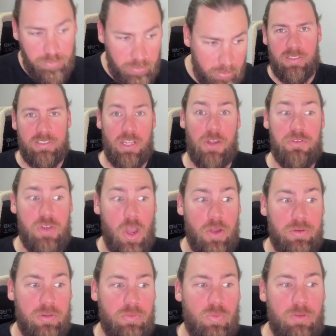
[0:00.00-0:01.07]
So
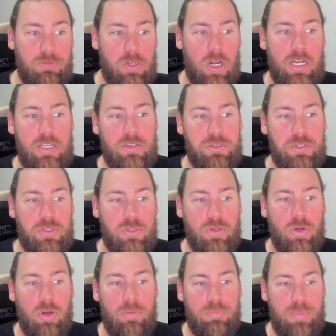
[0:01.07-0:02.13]
note, we've tried to
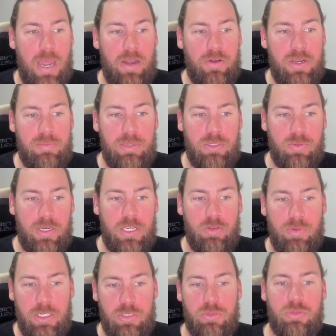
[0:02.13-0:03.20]
ensure parity between the
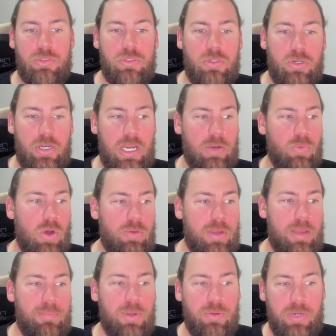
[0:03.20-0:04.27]
original story and what we
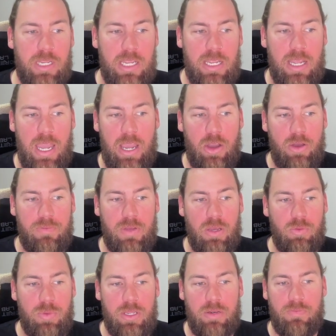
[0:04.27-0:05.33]
are building here. However,
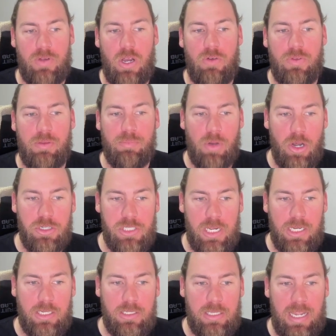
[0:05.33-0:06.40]
with an evolving
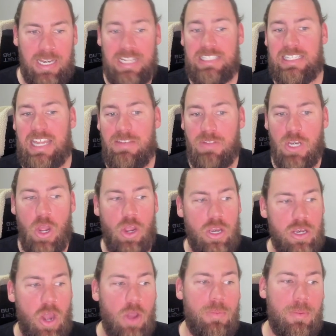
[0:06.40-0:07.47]
project that isn't even
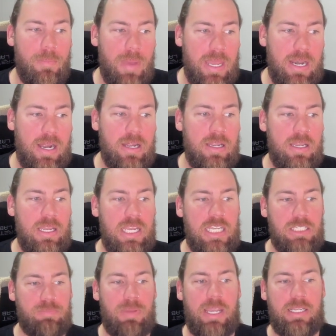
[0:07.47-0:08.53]
in open beta,
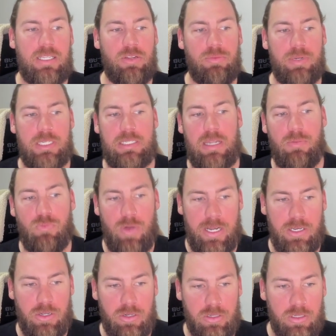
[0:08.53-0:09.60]
expect there will be some
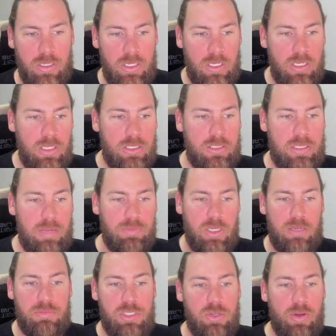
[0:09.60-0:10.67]
retcon.
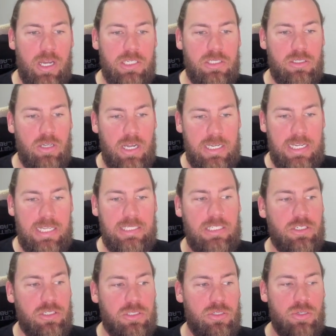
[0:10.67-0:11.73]
Sometimes new ideas are
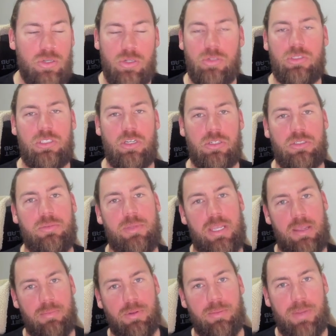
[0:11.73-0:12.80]
just too good not to be
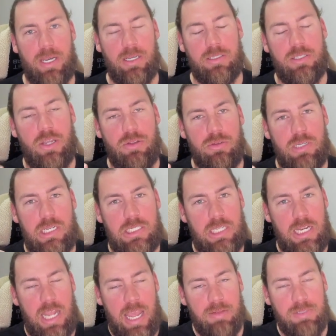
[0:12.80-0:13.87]
implemented. So it's
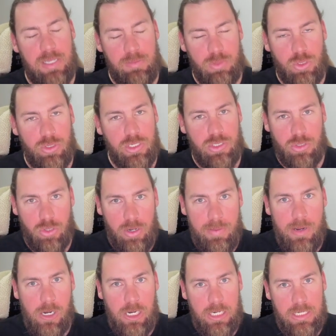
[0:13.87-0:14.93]
going to have some sort of story
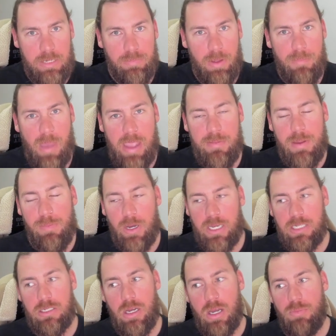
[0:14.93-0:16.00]
behind it, but maybe by
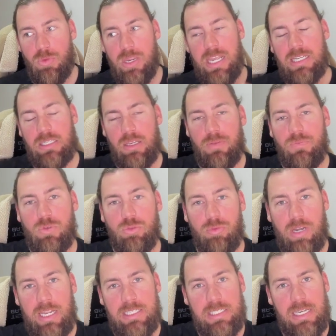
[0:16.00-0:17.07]
the time we get to the full
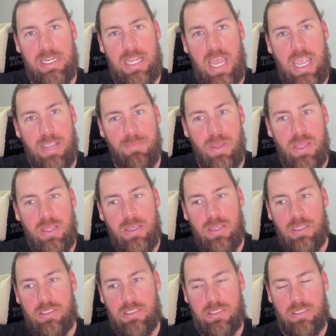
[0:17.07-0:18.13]
release of the game,
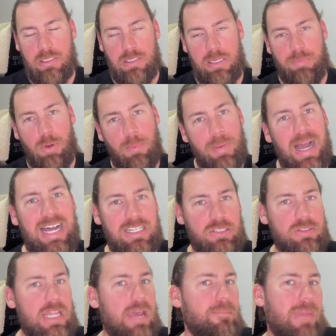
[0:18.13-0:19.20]
simple parts
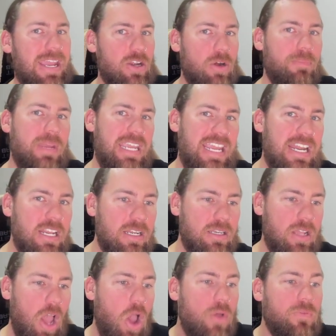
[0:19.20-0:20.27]
of that may not be in it.
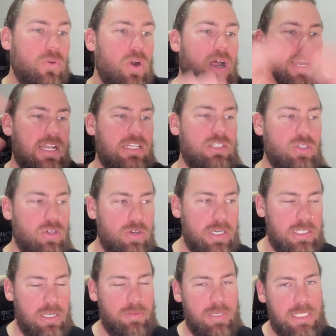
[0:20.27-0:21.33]
The overriding story
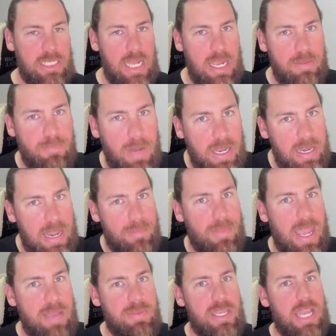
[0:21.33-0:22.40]
is going to be the same, but there
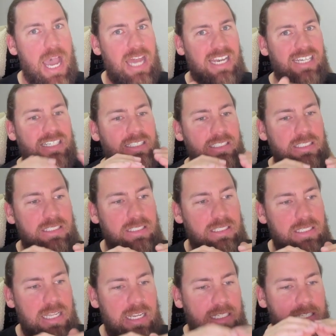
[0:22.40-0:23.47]
may be other
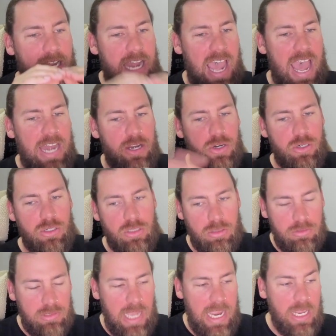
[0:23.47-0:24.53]
things that are added or
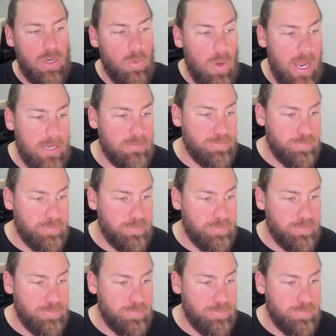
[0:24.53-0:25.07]
taken away.